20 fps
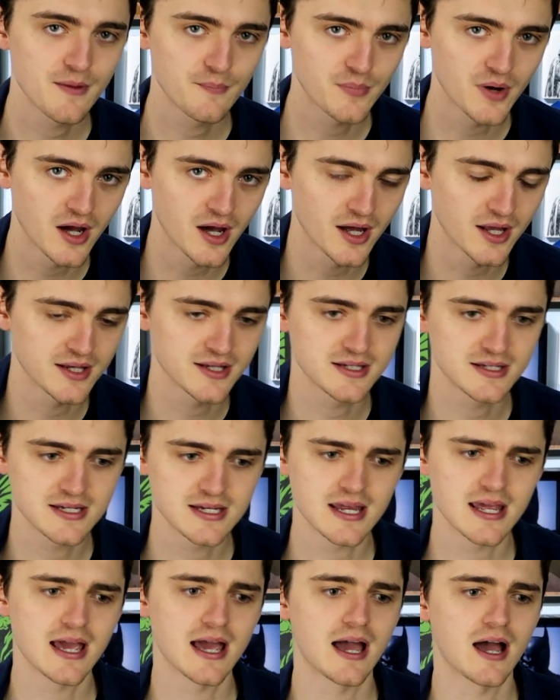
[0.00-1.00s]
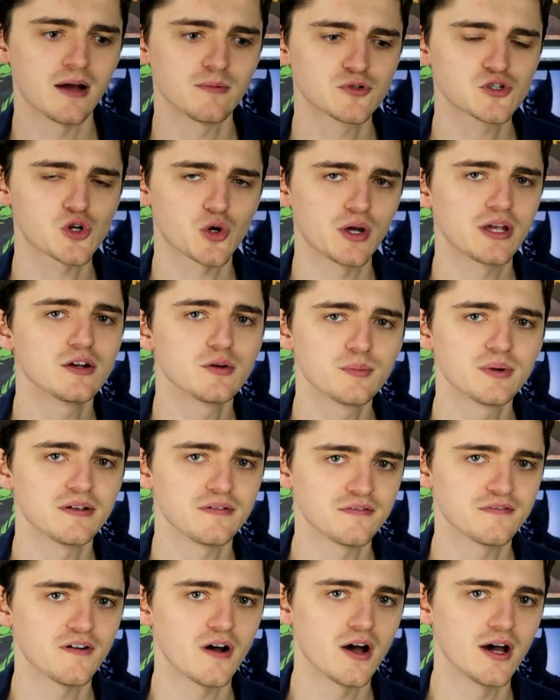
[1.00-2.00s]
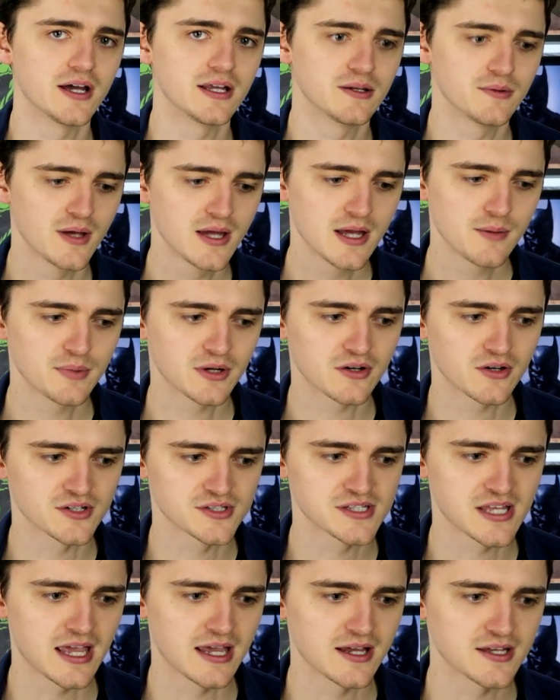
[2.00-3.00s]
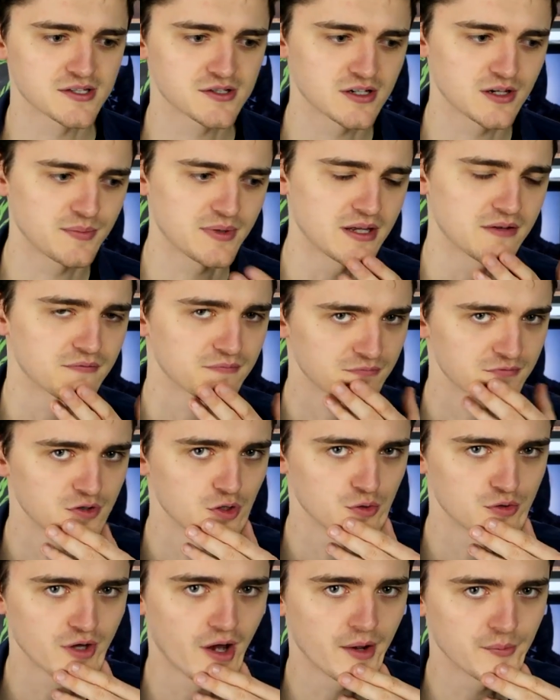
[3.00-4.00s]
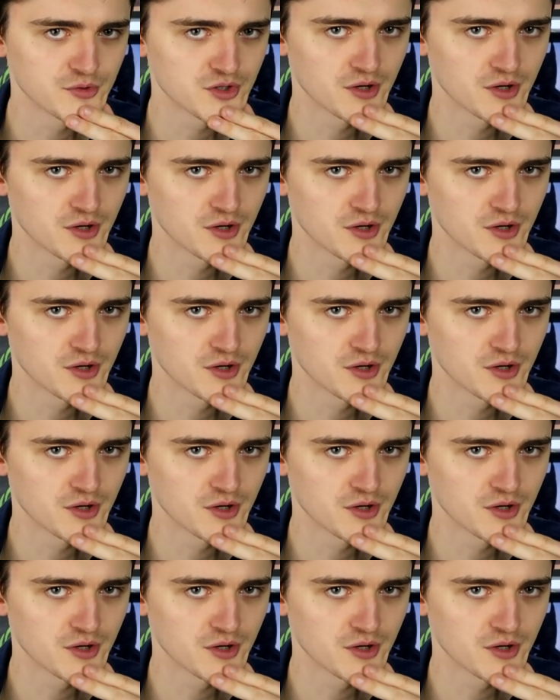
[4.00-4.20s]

But yeah, I'm sure he'll be fine because there's going to be a few time